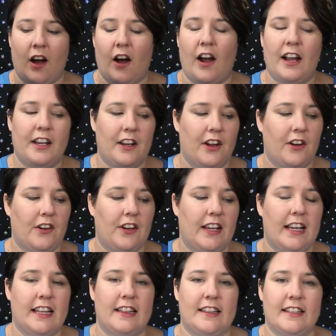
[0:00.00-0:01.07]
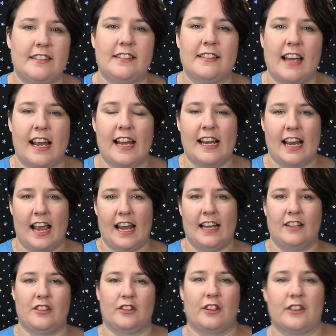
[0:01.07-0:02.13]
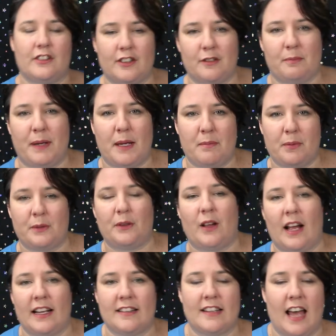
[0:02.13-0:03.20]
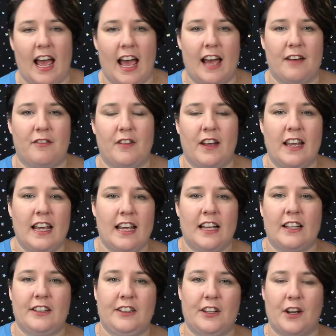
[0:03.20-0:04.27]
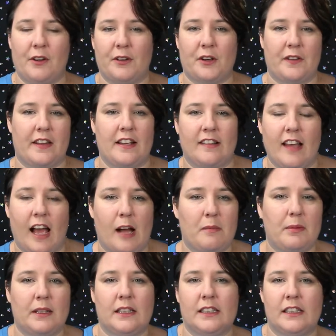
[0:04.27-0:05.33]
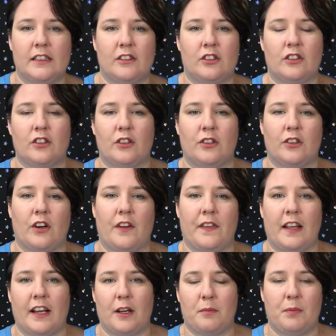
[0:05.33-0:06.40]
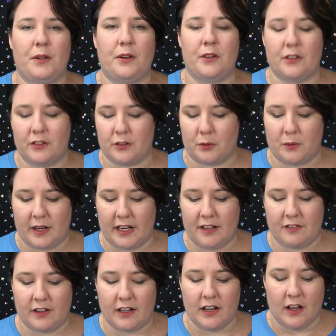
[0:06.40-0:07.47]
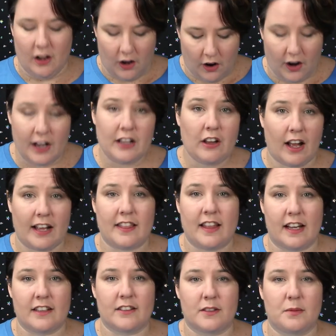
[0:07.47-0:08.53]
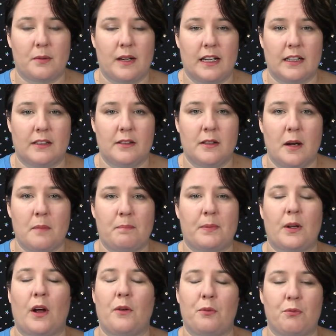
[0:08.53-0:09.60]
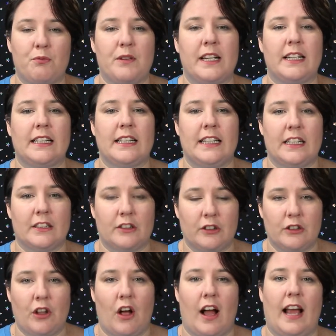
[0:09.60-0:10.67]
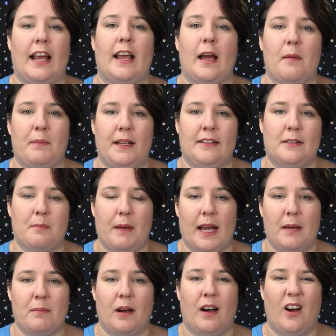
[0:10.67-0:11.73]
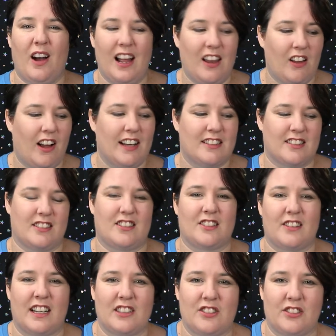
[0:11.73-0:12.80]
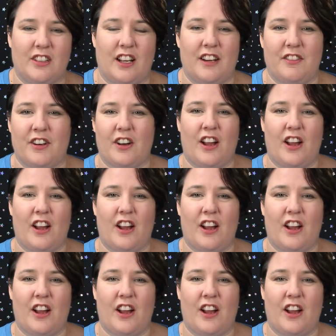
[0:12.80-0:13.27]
I know in this day and age, lots of people like to have, you know, it on their tablets or on their computers or whatever. I like that as well, but I really like a piece of paper. I like to scratch all over it.